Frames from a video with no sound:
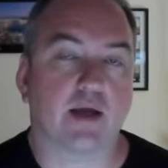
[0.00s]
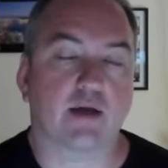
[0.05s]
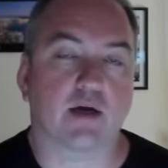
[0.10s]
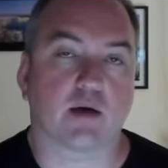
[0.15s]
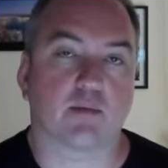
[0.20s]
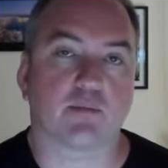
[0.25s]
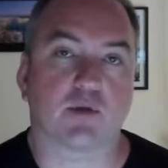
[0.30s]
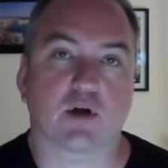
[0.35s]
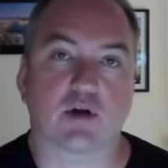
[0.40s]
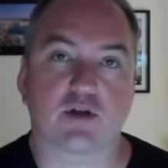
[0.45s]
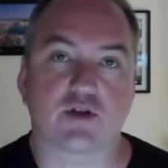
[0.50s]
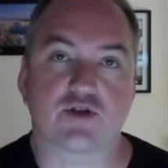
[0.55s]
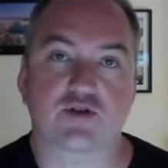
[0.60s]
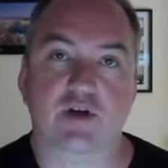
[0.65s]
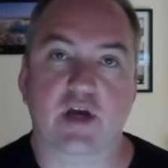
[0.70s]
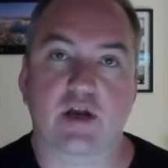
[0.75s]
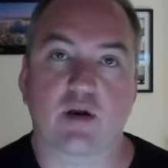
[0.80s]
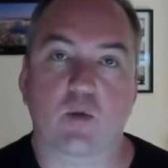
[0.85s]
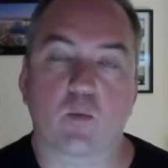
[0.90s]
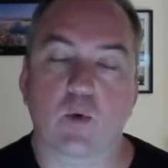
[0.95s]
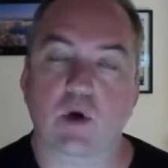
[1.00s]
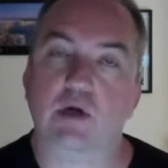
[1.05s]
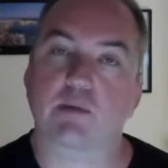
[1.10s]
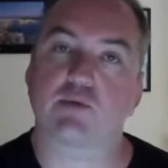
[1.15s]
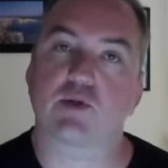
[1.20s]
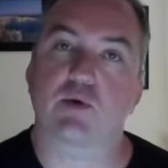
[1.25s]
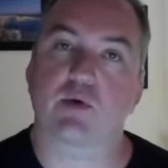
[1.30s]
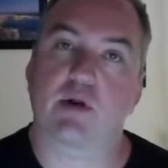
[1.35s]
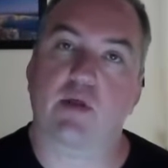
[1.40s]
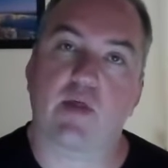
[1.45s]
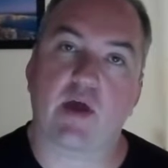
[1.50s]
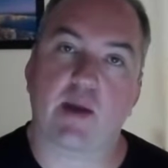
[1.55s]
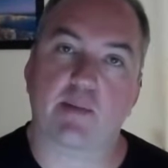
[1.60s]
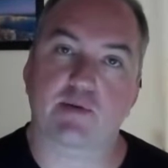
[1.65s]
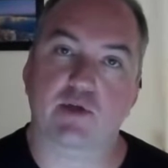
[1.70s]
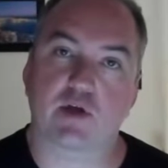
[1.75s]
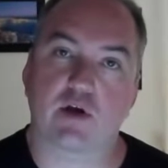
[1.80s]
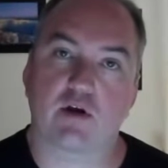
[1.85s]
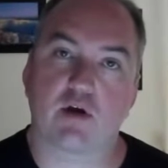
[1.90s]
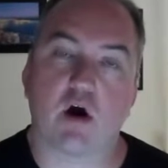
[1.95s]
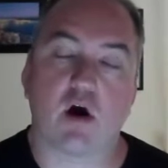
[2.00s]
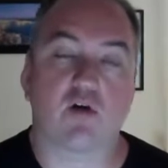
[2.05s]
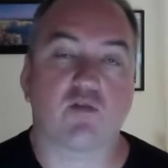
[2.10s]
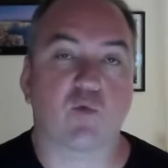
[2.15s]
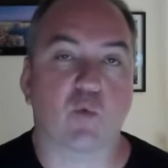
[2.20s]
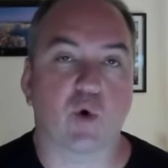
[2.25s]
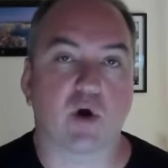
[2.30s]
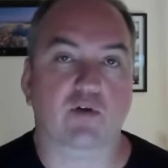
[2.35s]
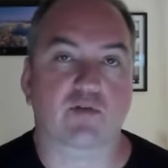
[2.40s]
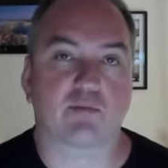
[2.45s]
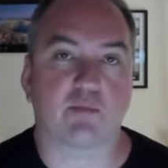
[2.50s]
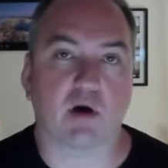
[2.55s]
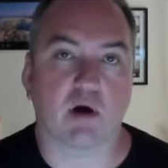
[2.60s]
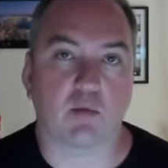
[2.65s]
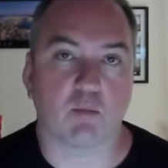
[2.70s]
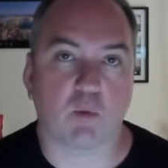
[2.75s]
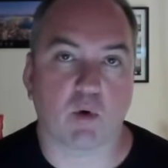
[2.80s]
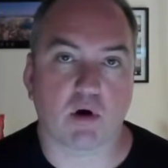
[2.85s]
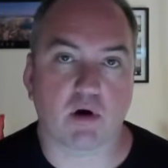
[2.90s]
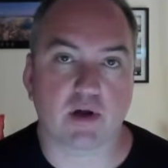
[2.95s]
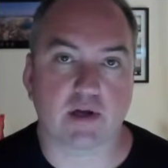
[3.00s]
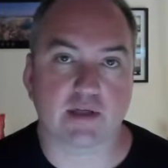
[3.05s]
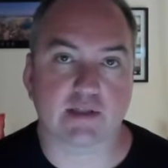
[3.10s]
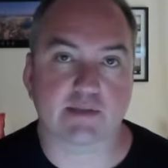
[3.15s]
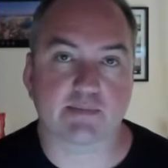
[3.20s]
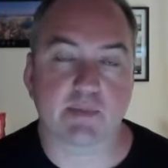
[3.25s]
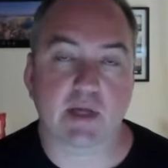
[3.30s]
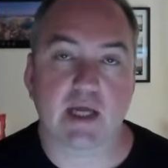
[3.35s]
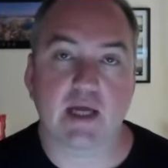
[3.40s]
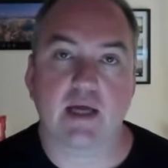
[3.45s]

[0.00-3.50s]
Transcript: I'm Loryan Strant, and welcome to another episode of Work From Home Warriors.